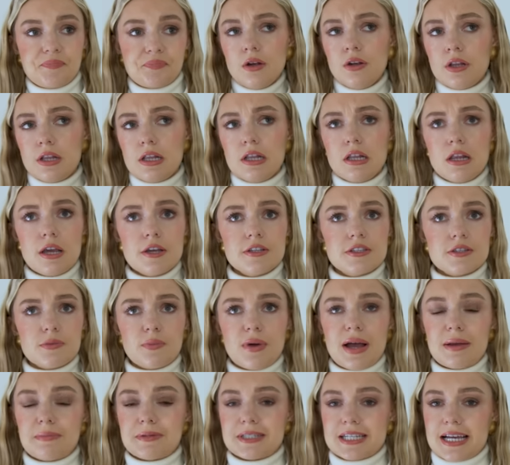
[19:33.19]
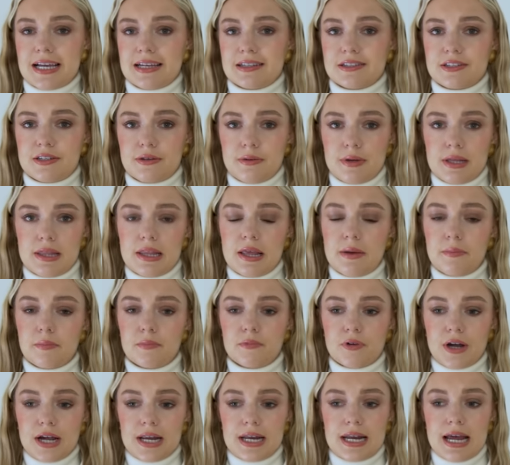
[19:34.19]
but there are loads of websites doing
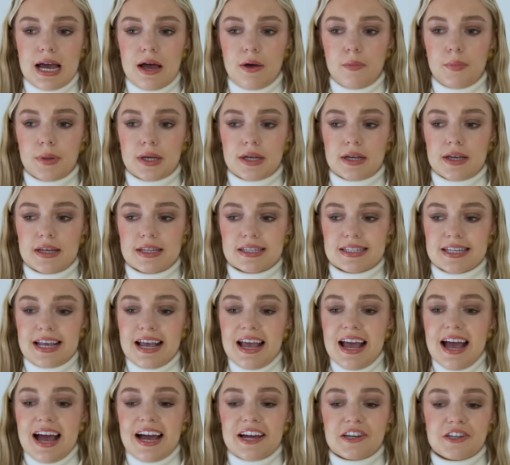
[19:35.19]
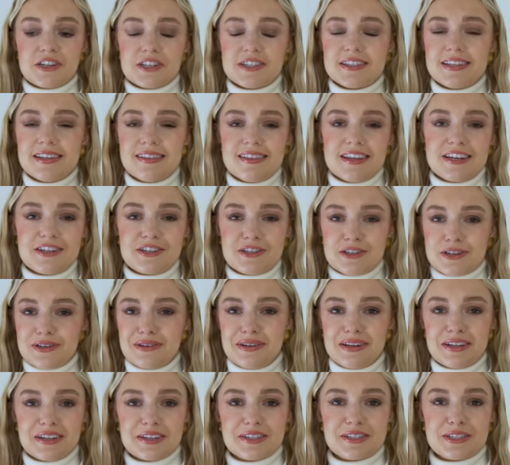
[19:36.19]
them right now because I just think they
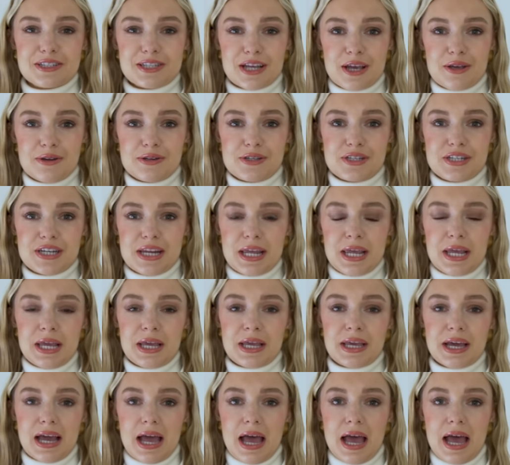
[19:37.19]
do look so chic,